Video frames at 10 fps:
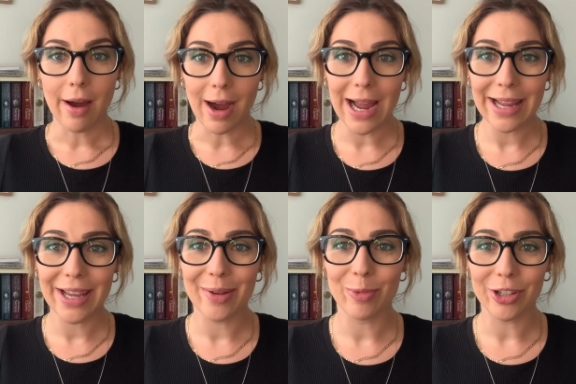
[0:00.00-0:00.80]
Hi
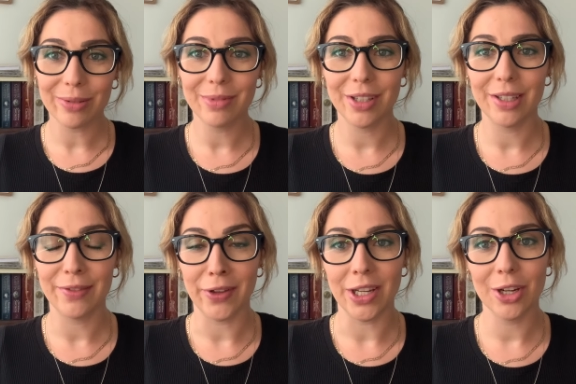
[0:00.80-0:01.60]
and welcome to this
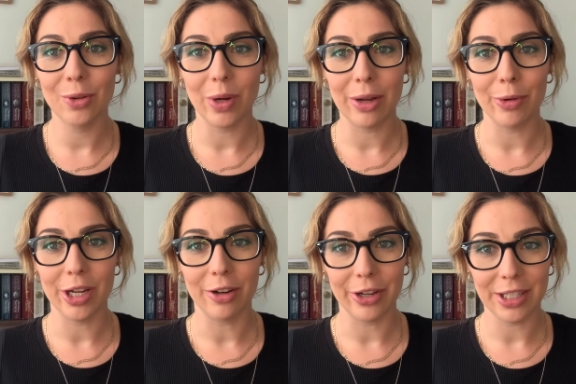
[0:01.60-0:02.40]
video where we're
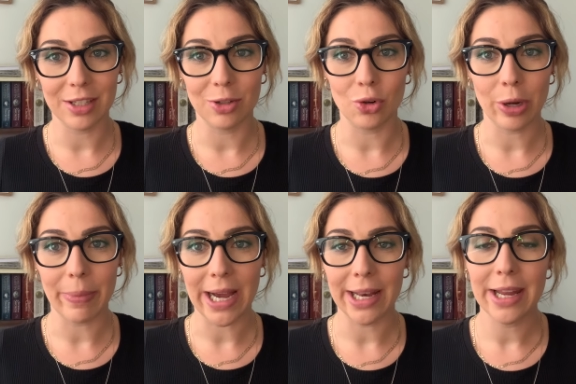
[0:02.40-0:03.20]
going to talk
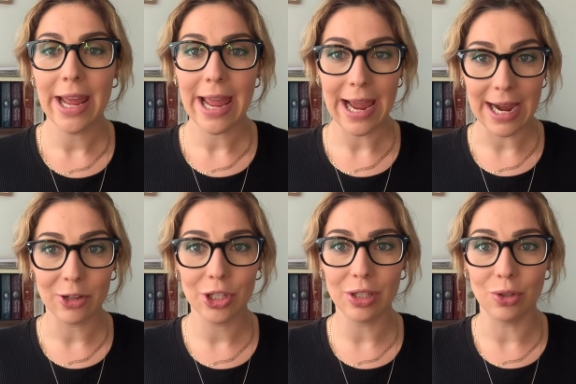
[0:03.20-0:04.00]
about how
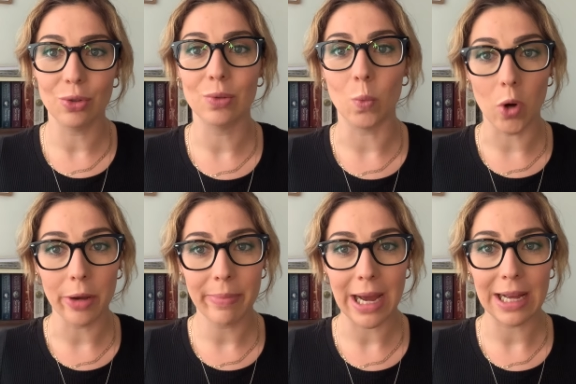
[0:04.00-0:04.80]
to use
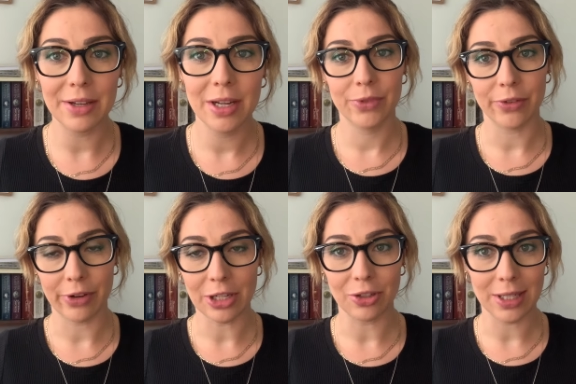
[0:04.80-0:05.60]
Wattpad to
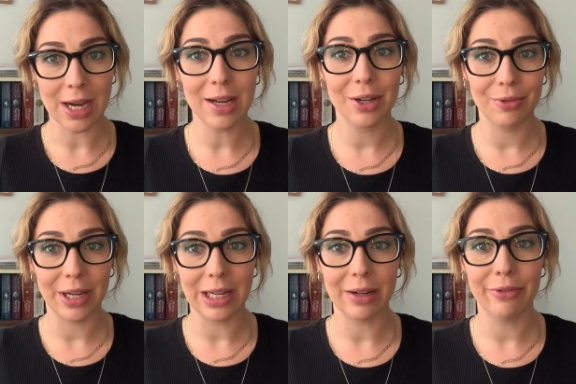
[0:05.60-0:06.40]
find your target
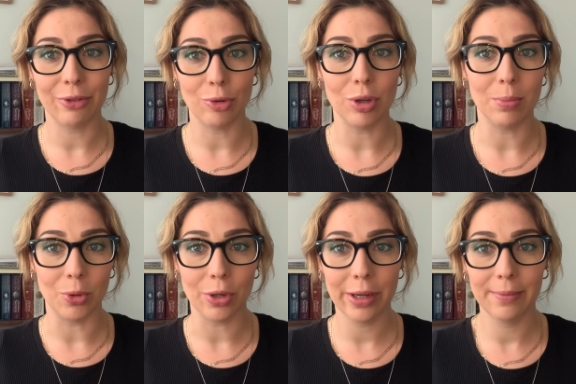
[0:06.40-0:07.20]
reader for your
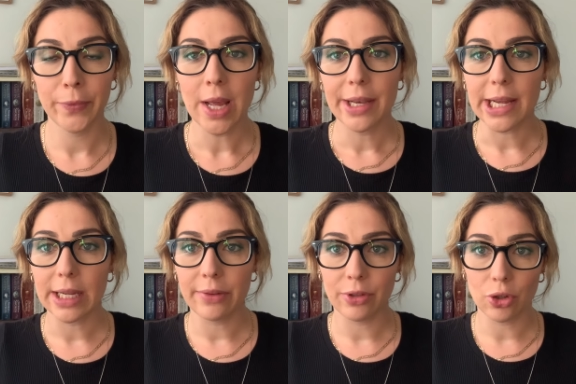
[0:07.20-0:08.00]
book. Now
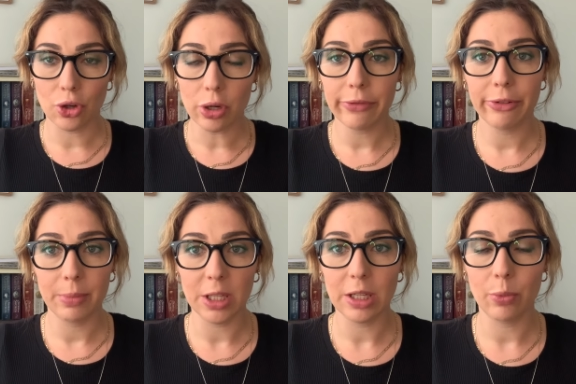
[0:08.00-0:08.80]
if you're not
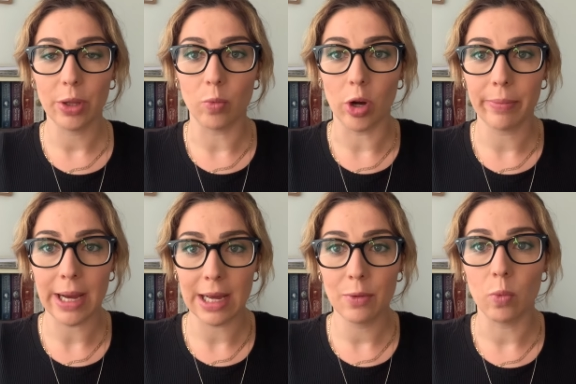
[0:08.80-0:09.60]
familiar with Wattpad,